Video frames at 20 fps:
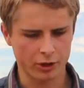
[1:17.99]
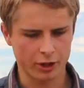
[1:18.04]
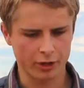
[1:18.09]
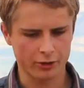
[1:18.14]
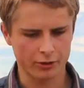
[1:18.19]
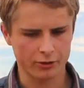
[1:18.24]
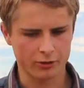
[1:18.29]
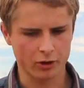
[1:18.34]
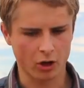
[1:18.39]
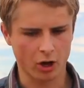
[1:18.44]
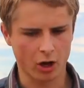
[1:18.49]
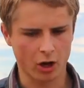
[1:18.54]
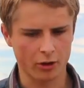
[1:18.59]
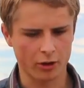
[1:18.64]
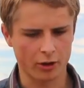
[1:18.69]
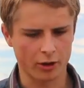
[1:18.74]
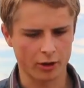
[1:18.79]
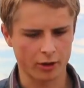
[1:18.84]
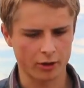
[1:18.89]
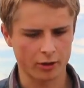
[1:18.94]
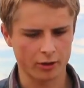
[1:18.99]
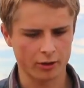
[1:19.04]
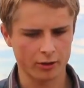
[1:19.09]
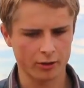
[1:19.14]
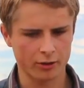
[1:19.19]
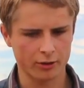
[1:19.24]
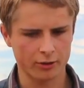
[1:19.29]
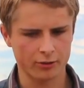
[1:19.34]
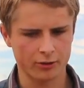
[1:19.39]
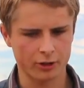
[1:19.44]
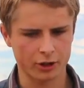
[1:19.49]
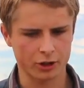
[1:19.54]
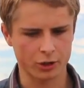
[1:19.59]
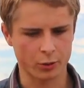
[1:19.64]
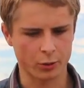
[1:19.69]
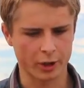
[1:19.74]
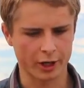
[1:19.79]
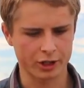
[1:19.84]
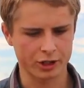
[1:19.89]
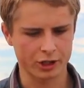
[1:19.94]
they saw the
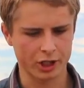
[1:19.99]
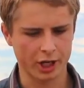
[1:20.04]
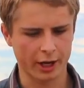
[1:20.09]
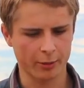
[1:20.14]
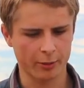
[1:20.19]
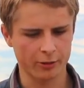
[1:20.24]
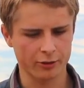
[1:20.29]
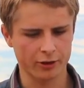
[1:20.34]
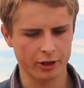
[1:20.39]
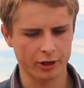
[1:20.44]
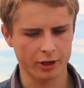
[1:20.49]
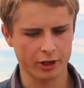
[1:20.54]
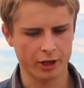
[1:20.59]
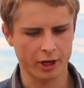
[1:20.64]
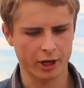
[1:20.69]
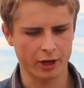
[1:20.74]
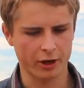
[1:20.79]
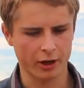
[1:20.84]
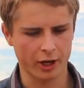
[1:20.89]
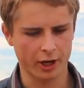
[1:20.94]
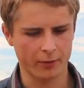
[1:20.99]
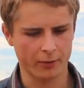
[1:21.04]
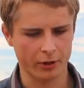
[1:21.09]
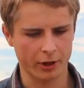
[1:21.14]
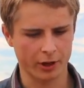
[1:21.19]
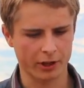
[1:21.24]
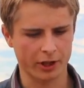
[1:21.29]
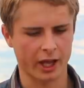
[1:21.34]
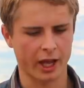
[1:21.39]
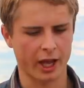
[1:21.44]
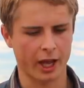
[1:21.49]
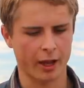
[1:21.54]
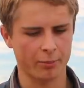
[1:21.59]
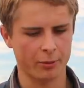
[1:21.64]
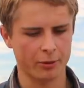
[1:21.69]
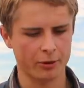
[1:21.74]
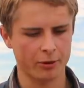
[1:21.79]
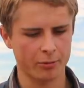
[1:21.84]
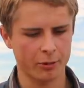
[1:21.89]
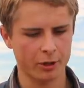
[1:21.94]
situation I was in and everything that
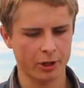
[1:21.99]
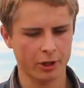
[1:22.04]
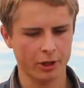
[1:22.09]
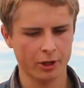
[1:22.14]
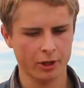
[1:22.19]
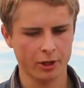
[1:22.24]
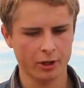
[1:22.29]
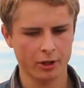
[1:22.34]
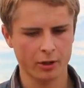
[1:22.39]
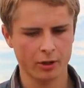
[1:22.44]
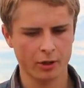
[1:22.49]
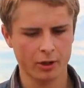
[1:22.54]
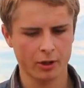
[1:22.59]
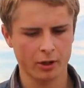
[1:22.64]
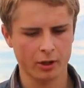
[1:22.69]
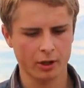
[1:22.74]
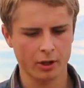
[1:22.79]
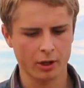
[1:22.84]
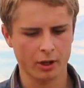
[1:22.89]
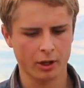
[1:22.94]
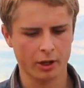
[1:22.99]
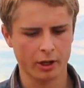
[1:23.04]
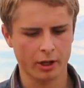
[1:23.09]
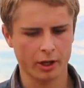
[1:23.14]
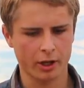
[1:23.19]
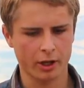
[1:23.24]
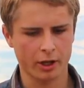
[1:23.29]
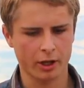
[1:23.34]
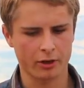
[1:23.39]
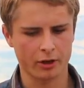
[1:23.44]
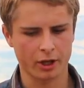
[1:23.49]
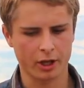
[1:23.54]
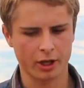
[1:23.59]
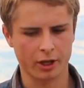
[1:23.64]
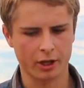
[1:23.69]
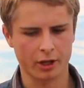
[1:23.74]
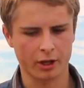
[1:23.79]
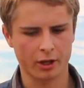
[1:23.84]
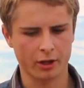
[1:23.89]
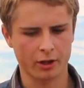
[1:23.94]
happened to me. And
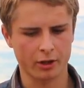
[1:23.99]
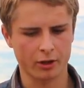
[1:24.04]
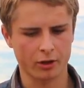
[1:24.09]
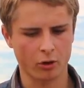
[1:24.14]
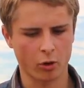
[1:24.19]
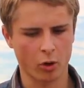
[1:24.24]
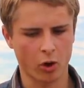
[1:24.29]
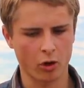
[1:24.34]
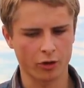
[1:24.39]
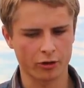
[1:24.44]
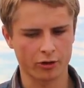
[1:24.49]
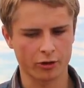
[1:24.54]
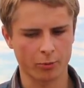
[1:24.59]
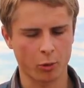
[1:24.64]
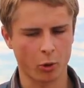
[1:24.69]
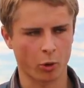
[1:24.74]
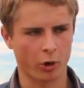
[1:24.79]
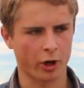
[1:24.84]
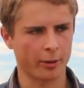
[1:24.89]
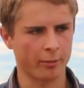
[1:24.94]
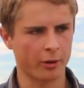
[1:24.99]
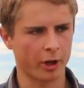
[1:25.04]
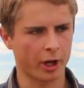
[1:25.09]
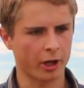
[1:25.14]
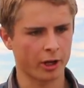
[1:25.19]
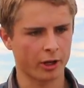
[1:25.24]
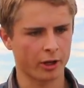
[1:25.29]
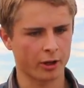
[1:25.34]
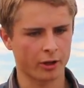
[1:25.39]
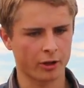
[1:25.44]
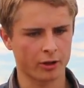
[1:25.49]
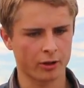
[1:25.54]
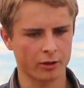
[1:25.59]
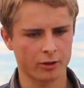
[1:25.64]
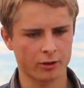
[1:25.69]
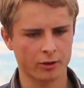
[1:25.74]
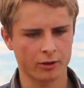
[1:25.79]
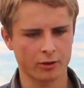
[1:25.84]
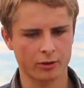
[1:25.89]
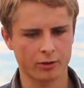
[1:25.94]
they, you know, all the support I'm getting,
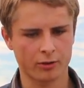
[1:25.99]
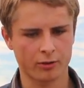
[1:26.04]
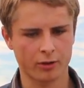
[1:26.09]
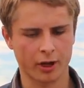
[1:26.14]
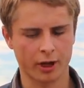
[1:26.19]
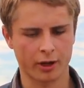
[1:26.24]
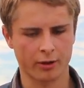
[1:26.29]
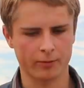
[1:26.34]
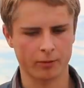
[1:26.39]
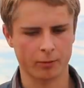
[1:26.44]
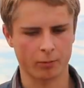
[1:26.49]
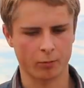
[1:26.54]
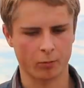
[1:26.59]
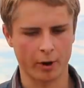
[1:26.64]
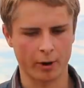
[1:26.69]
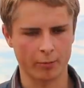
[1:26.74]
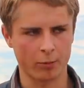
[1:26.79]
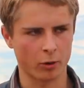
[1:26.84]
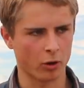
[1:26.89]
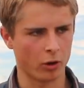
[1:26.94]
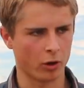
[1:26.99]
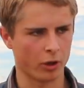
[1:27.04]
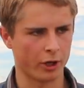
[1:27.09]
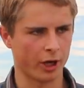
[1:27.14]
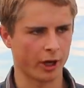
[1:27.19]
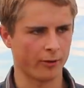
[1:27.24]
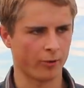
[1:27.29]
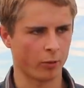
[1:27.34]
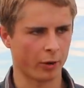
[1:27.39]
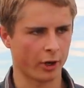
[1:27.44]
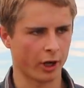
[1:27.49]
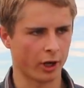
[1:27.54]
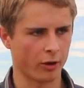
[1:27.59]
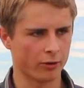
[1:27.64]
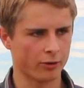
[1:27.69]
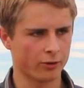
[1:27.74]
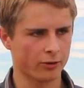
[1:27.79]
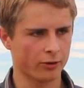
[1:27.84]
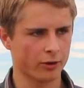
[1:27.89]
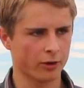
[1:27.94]
like from Rebel and everyone
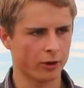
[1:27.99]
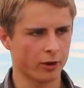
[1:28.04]
else.